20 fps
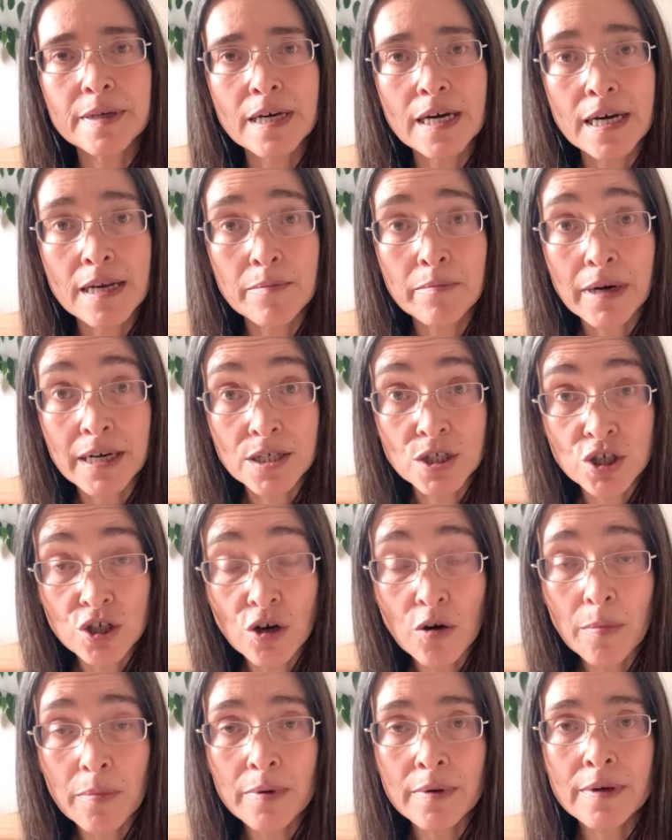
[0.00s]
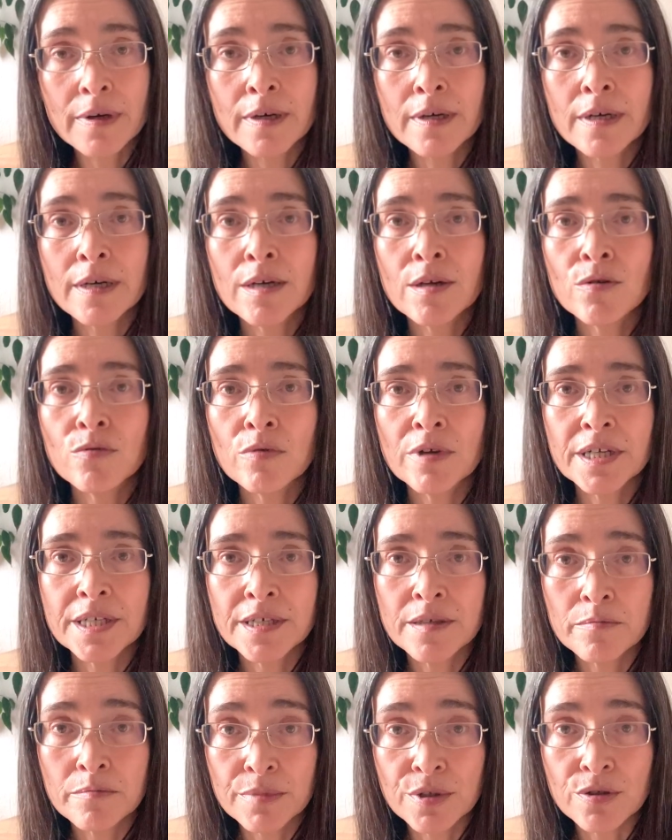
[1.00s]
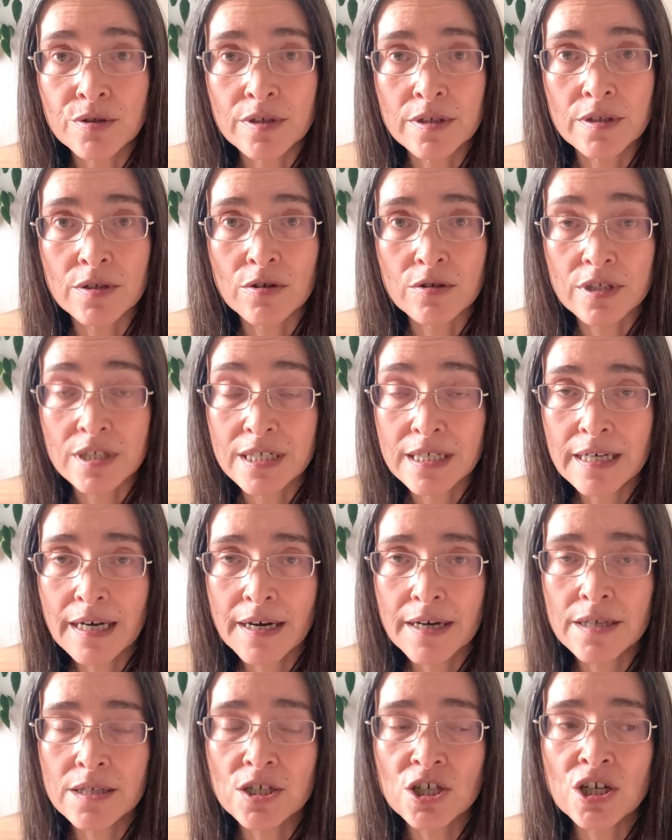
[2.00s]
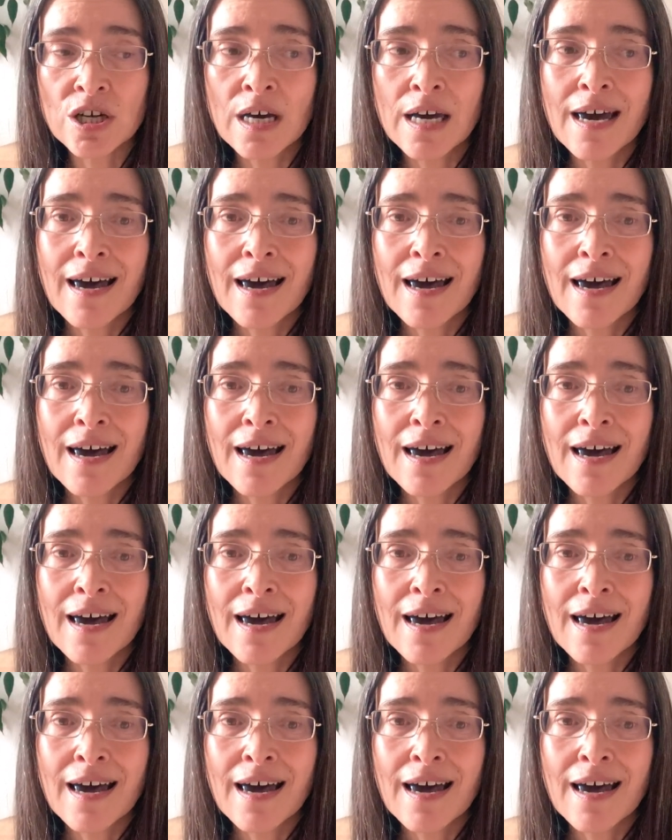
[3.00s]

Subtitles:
in my shop, radiantbeauty.ch,